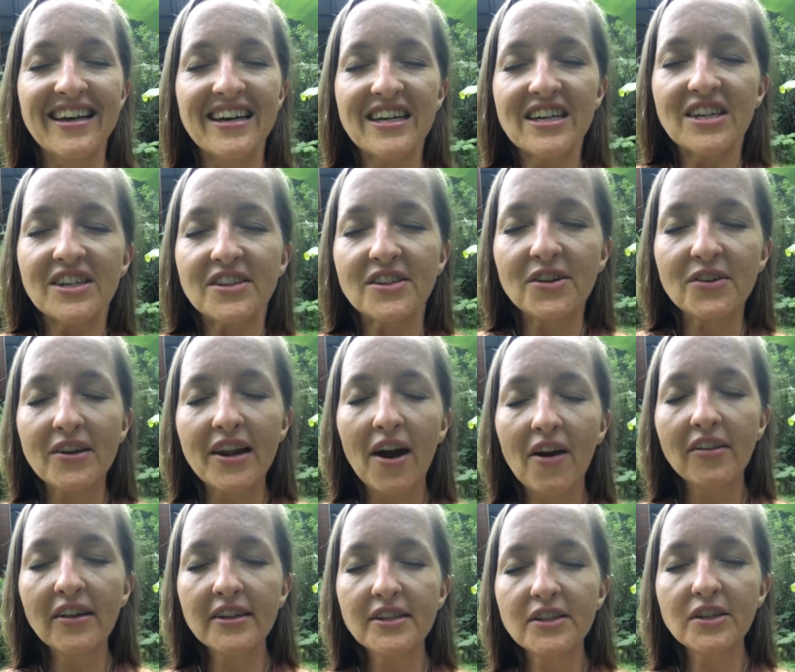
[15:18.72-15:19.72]
So now
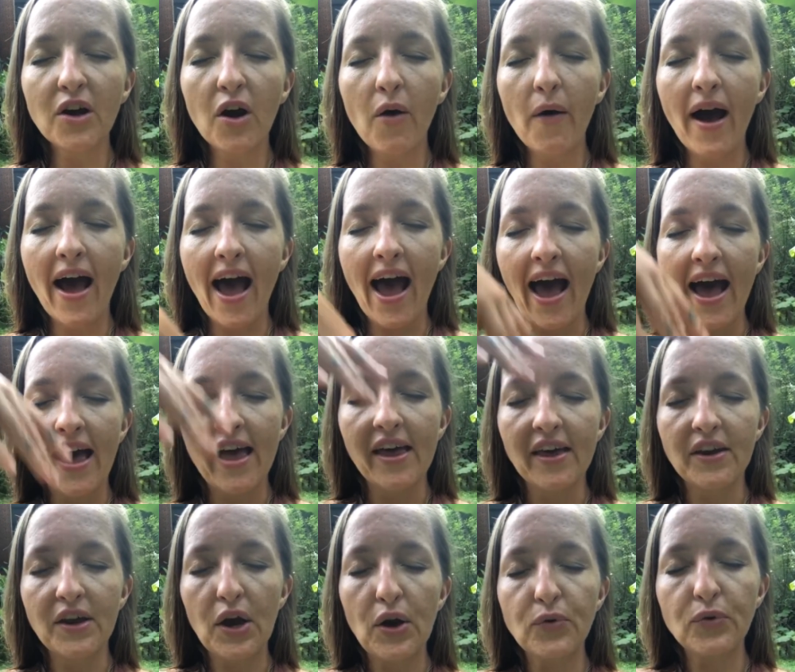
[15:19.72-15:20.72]
let's go
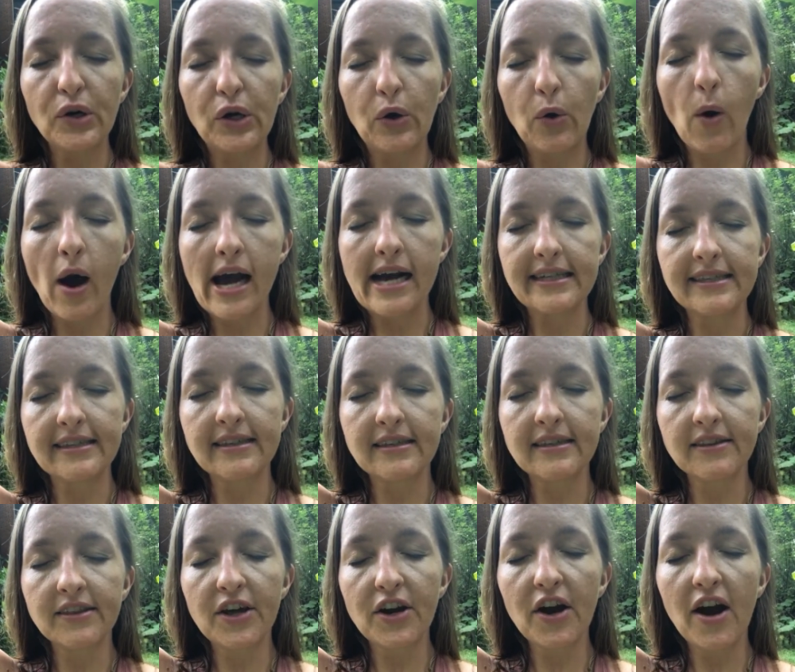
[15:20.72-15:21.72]
ahead and request
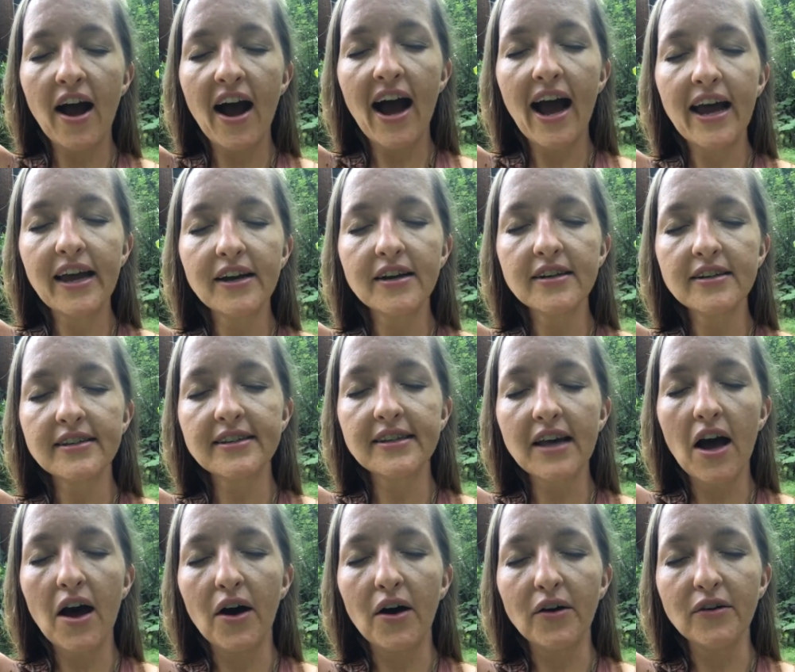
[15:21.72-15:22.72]
that our higher
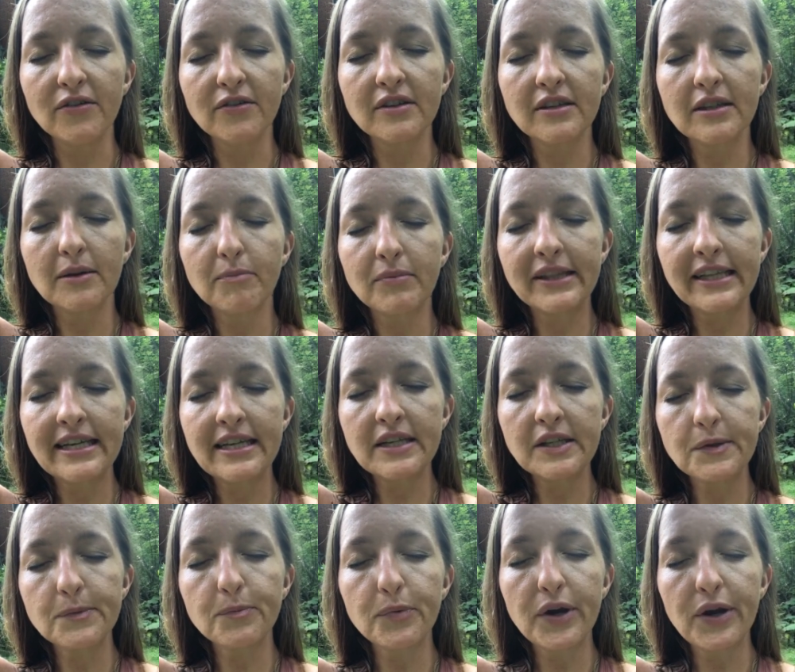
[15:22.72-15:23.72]
selves
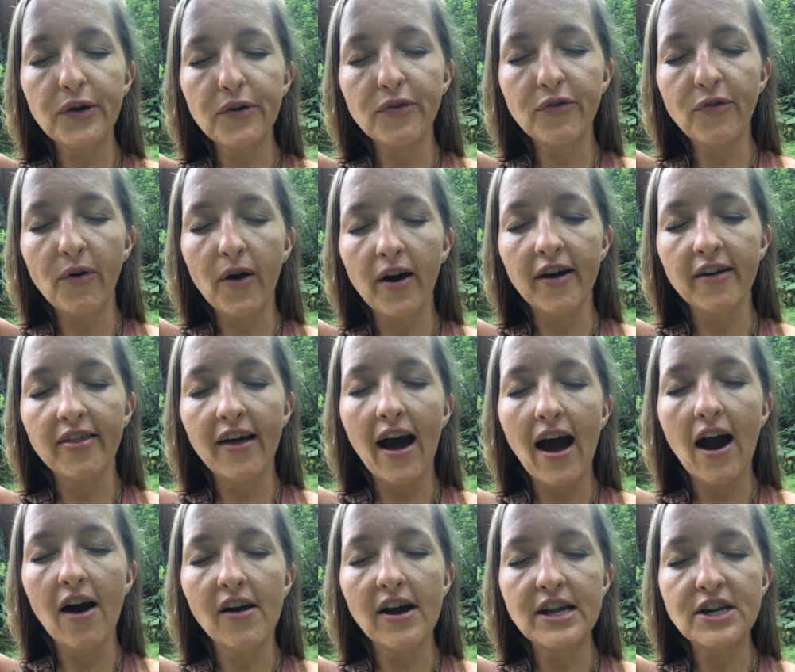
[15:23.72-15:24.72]
please bring forth
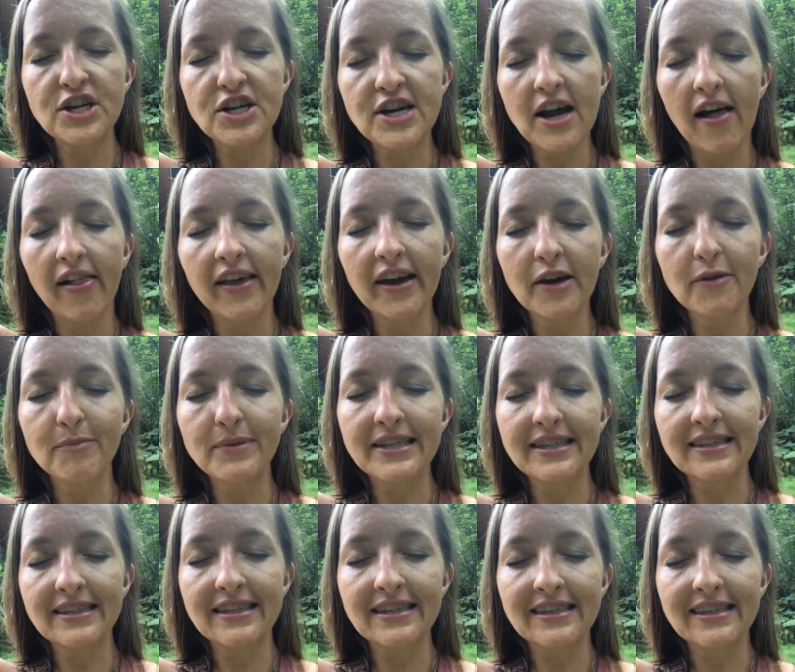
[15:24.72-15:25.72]
our angelic
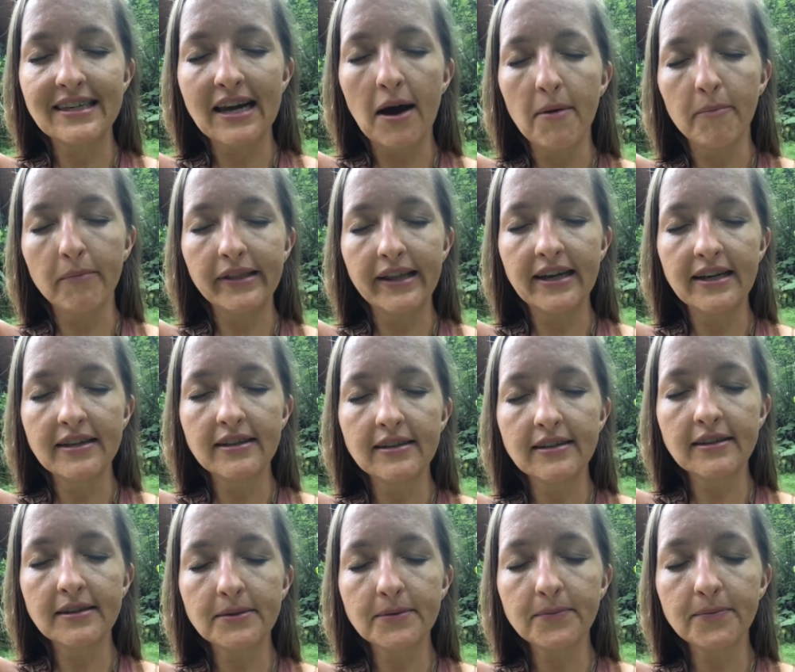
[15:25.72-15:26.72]
business
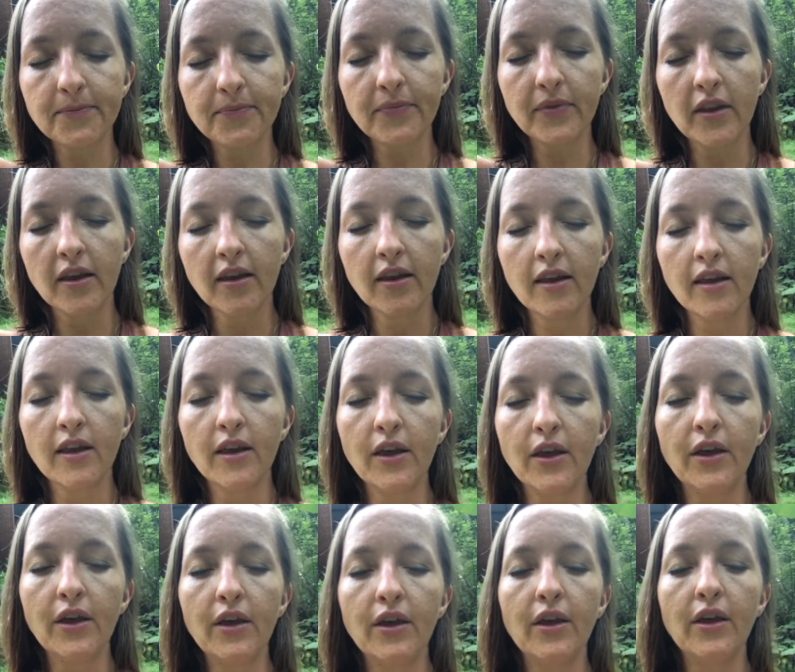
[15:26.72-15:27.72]
templates.
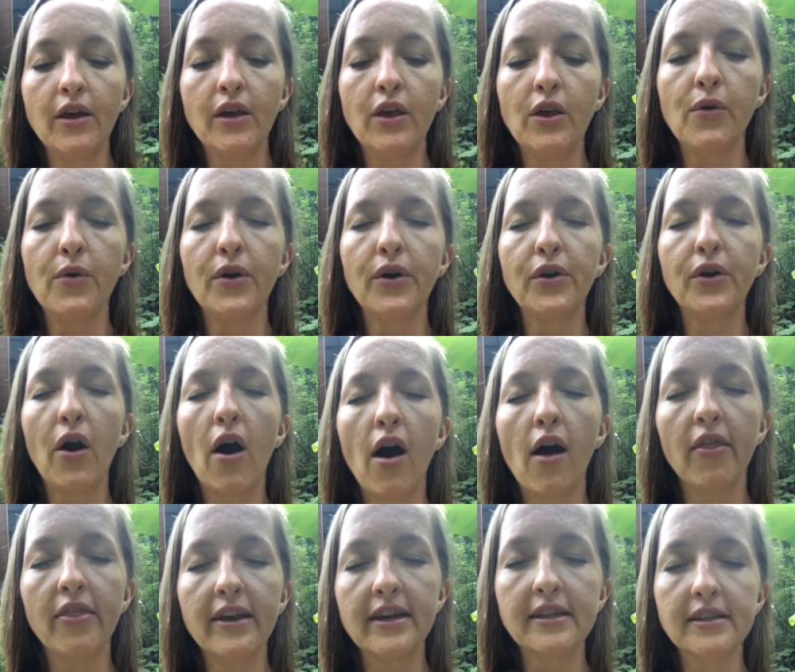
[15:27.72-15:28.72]
You could
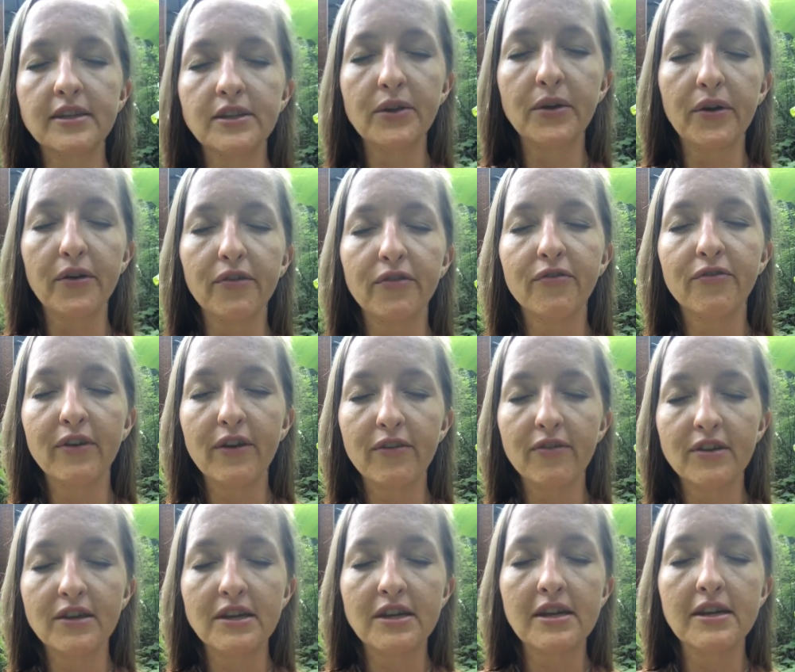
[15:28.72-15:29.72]
call this your
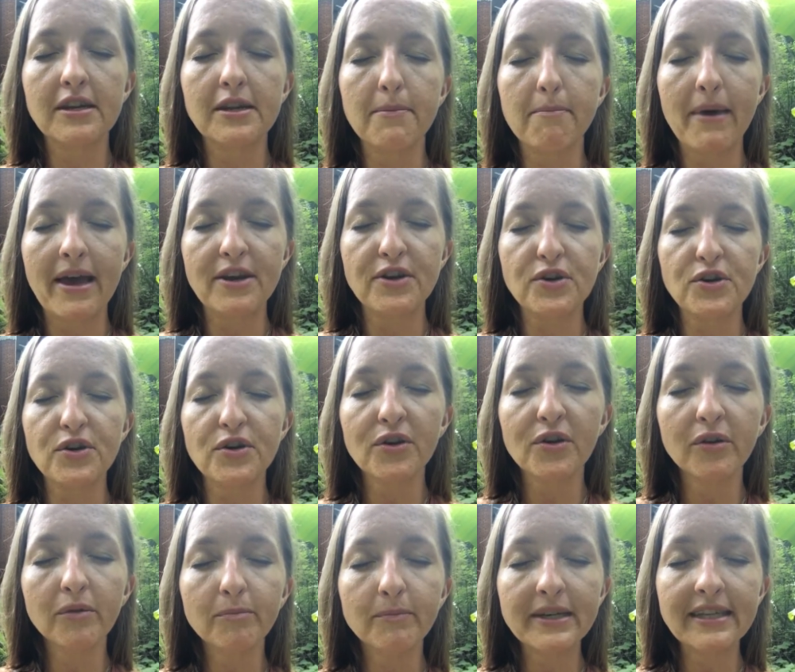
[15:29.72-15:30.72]
5th
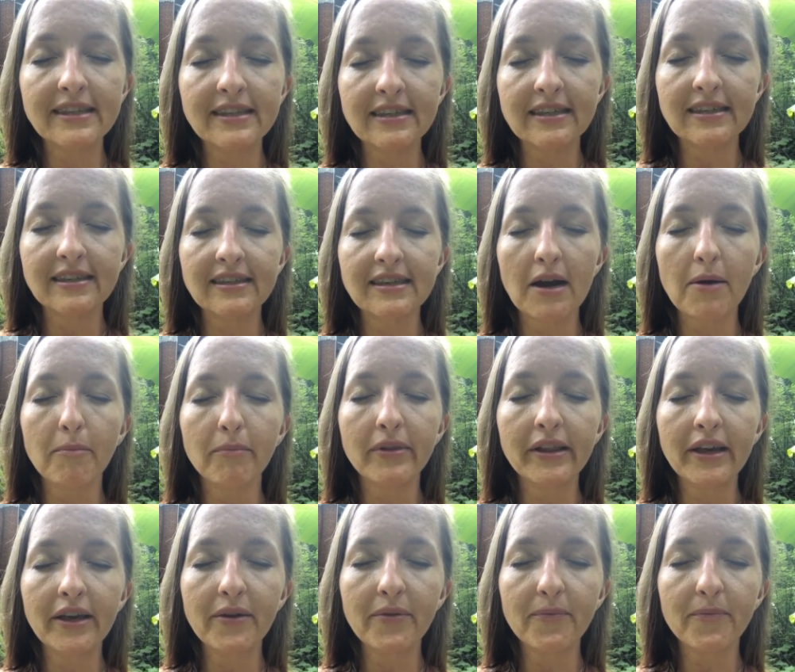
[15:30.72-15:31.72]
dimensional business template.